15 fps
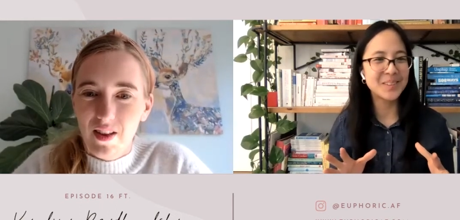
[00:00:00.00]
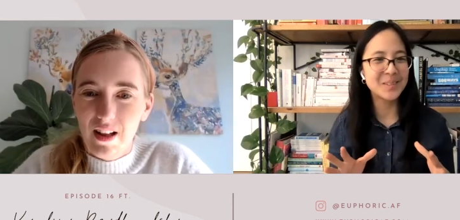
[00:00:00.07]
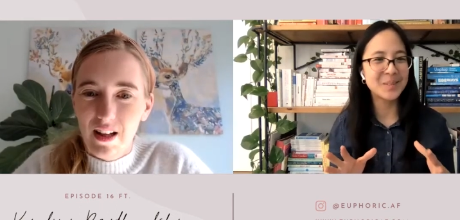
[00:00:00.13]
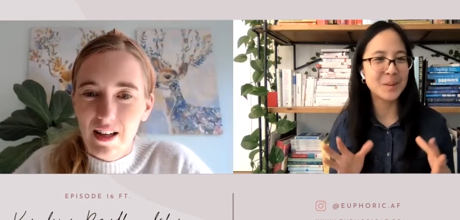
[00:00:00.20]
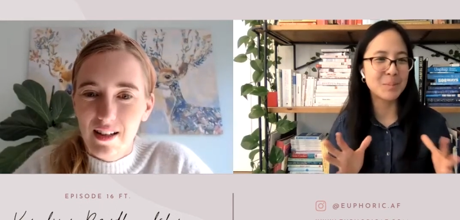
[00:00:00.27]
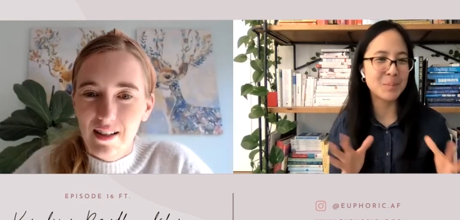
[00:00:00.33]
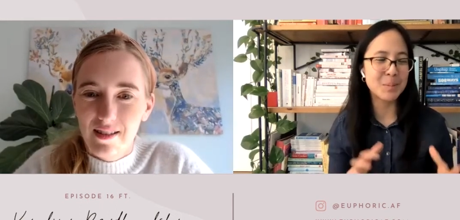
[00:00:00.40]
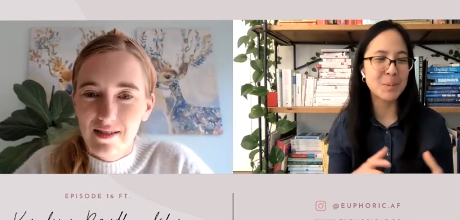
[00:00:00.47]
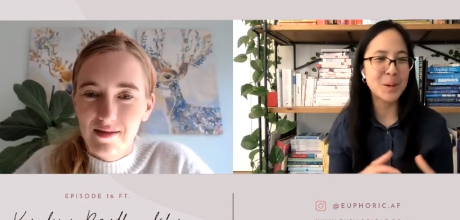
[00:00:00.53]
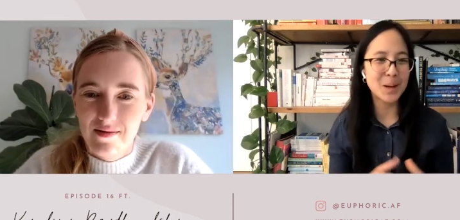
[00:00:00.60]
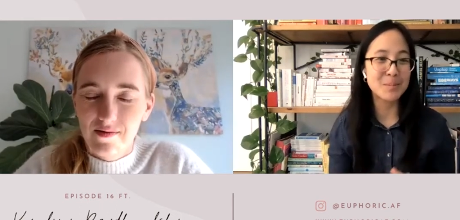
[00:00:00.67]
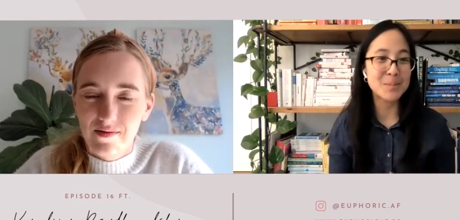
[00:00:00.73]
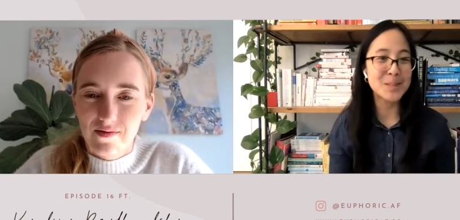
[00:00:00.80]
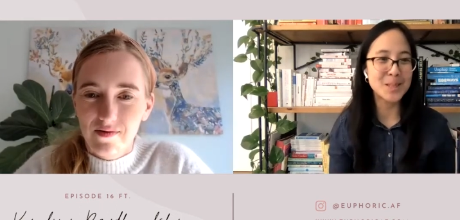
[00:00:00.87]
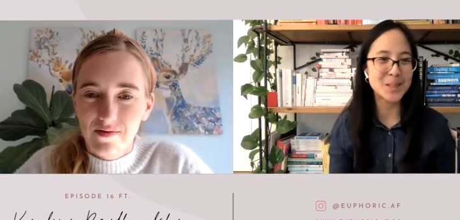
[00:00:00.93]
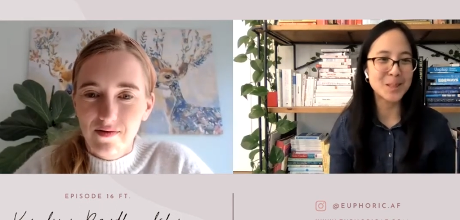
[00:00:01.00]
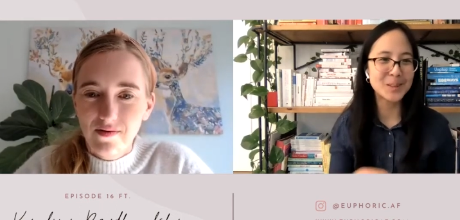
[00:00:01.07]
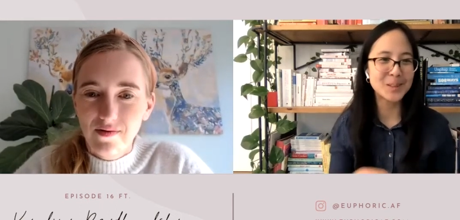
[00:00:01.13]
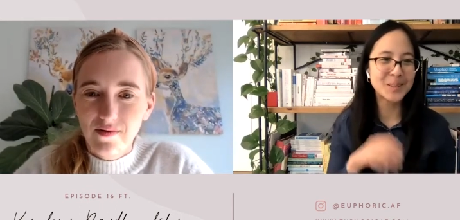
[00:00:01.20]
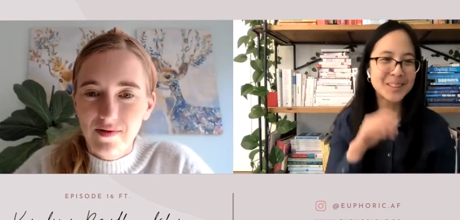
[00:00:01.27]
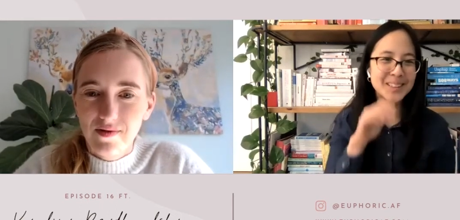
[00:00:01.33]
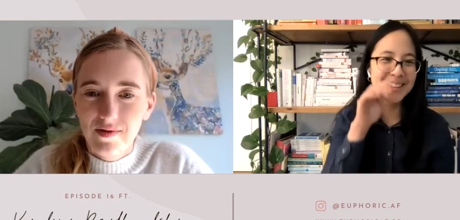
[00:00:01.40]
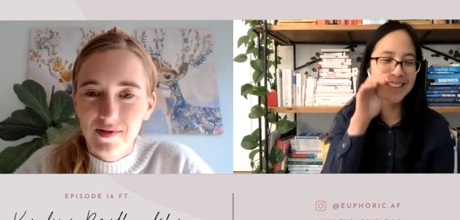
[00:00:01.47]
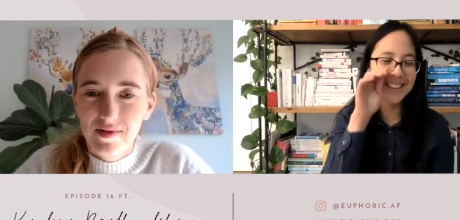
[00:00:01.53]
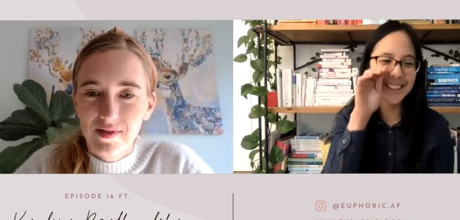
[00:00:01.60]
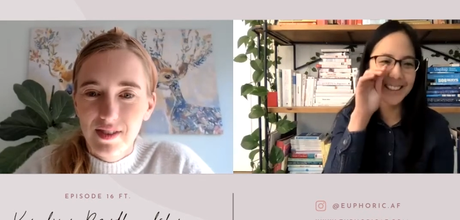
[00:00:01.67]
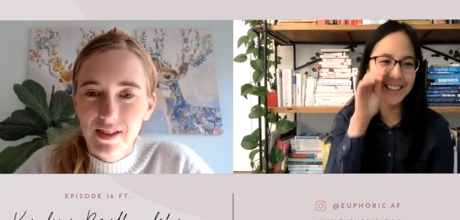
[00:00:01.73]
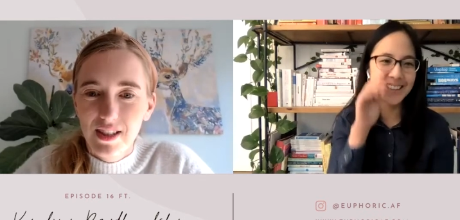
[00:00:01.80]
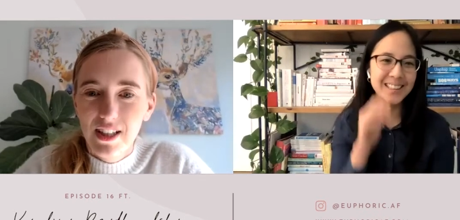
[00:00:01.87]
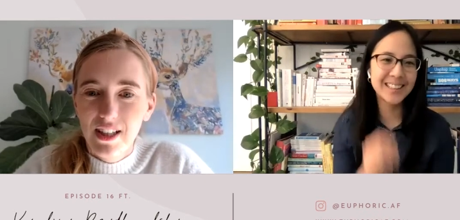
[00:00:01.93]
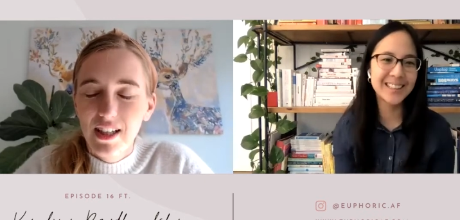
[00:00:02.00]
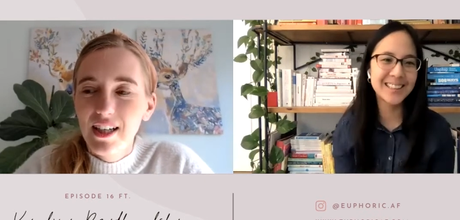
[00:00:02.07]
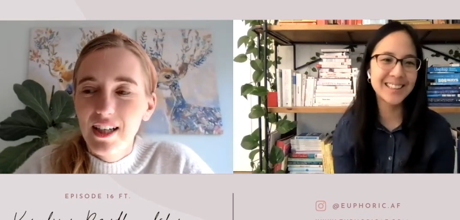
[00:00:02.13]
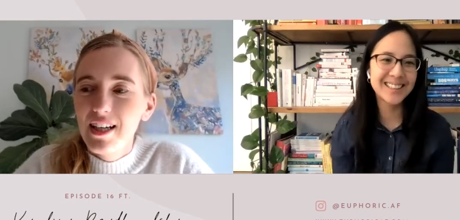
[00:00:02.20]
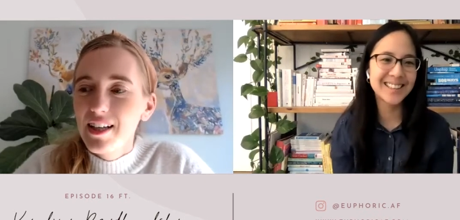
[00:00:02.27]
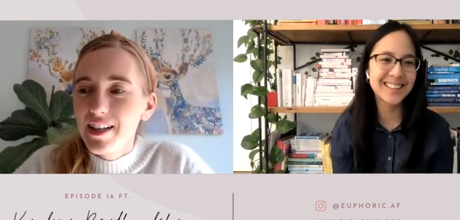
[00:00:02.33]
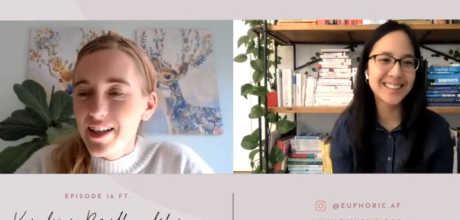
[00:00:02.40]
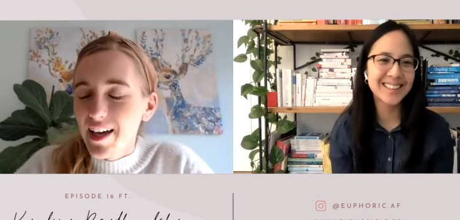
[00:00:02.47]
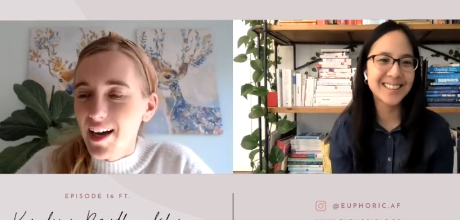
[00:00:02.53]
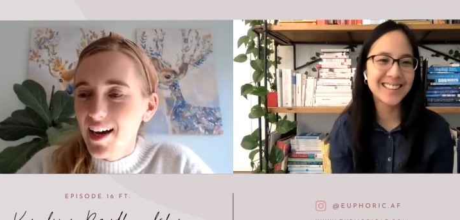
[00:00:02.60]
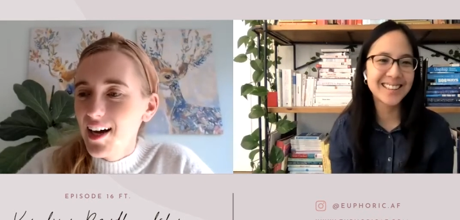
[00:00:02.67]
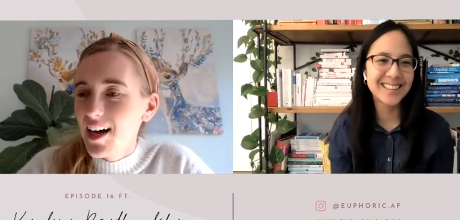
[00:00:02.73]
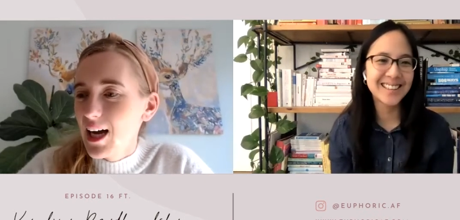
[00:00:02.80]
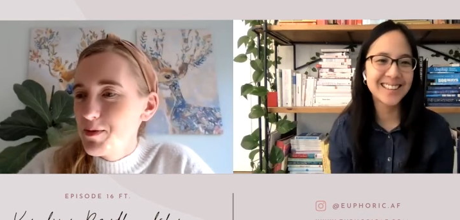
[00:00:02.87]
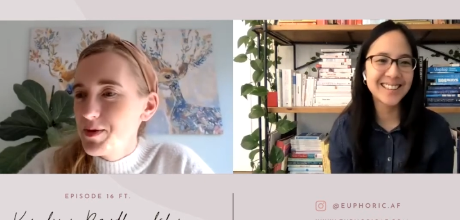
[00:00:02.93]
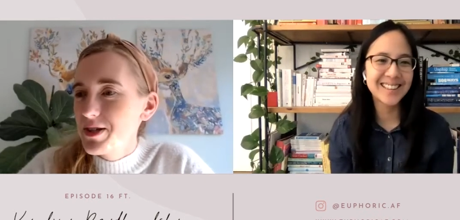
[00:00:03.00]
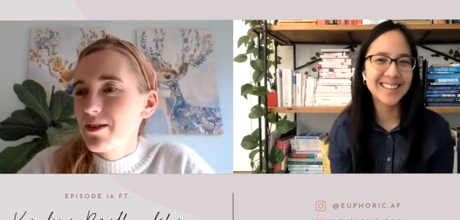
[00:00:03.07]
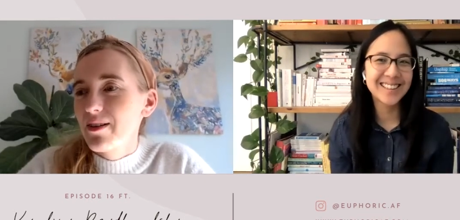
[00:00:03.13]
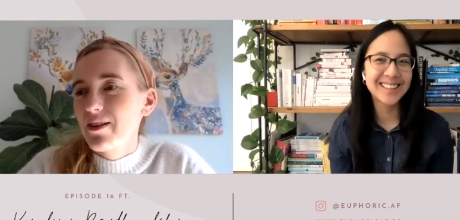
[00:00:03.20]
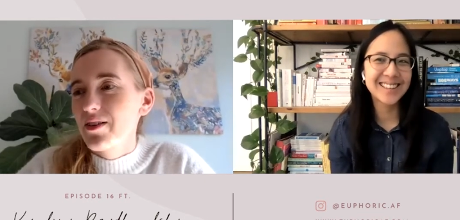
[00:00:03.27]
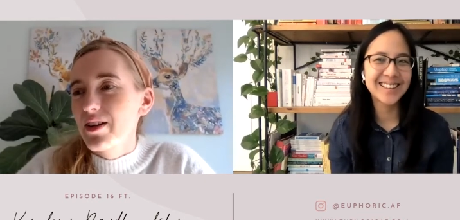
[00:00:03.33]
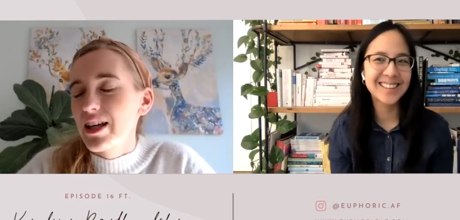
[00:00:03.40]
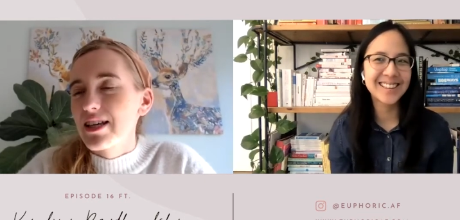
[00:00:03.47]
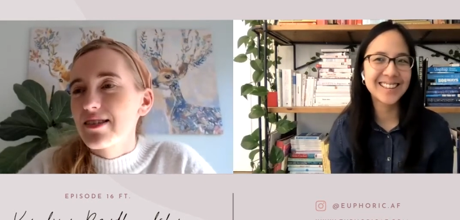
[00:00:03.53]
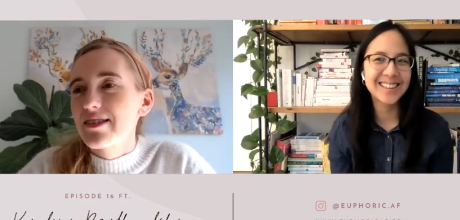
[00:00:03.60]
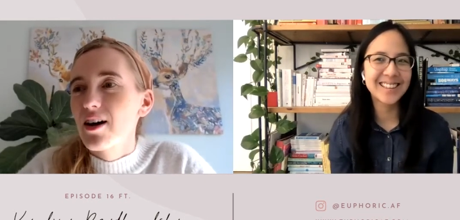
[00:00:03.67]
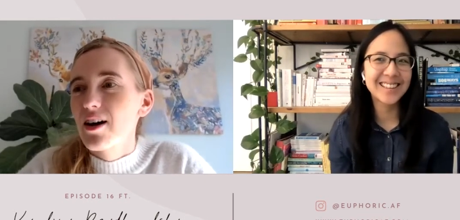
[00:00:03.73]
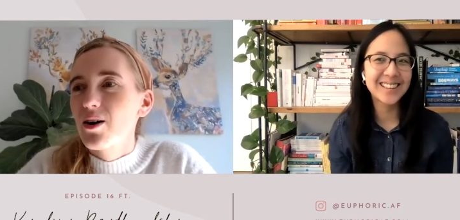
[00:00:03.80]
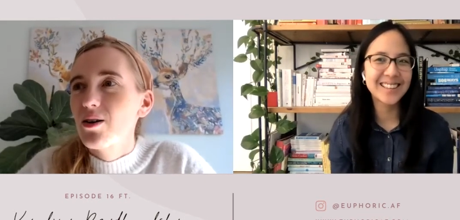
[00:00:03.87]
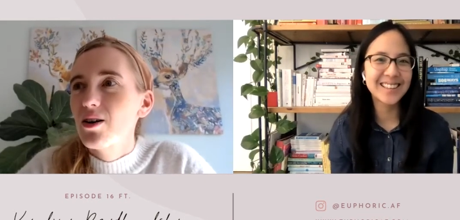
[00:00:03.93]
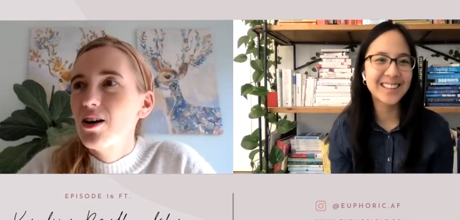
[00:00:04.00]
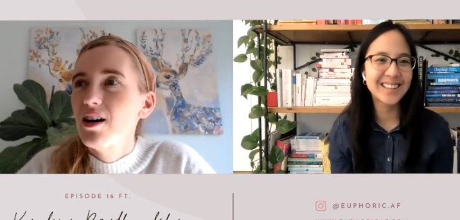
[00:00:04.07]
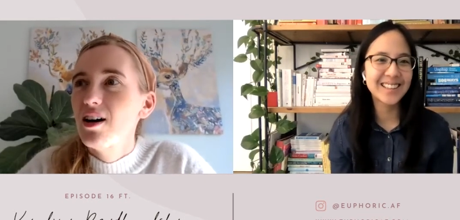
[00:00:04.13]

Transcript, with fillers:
Speaker 1: when people come to you?
Speaker 2: Yeah, absolutely. So